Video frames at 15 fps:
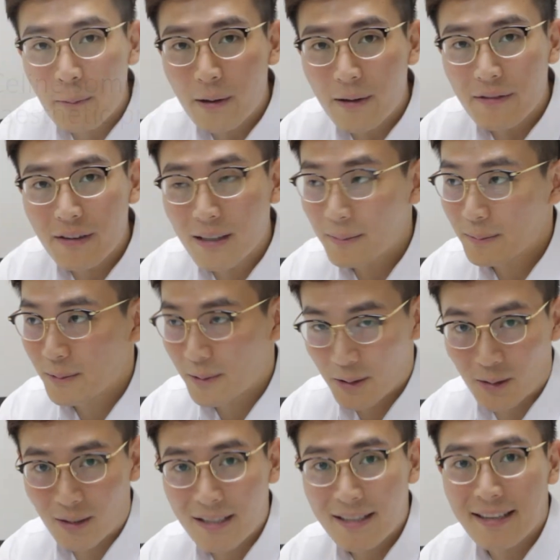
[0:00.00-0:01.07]
with
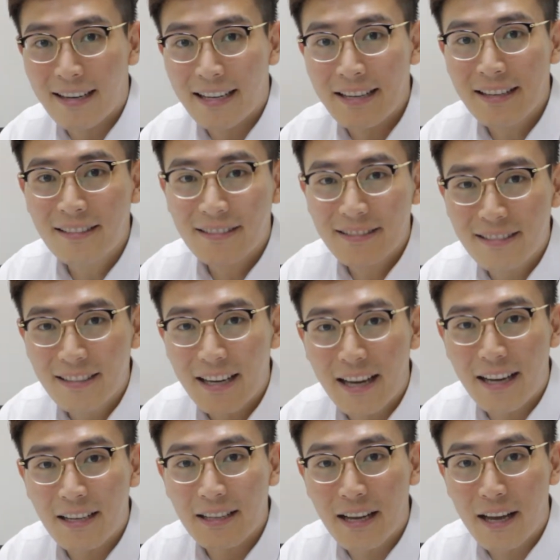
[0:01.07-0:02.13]
Dr. Celine
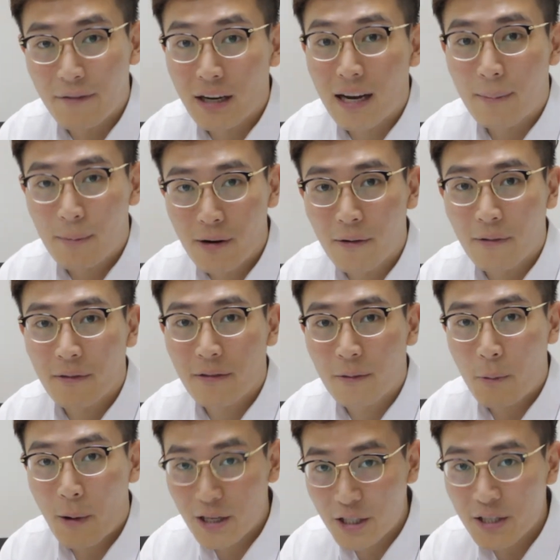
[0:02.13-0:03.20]
and have a couple
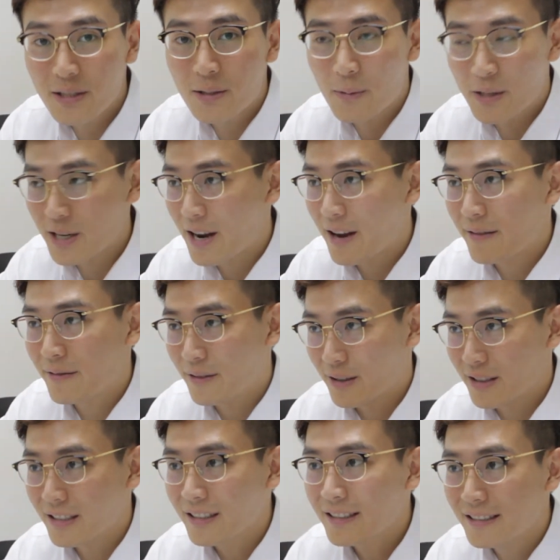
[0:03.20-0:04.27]
of questions which I have for her.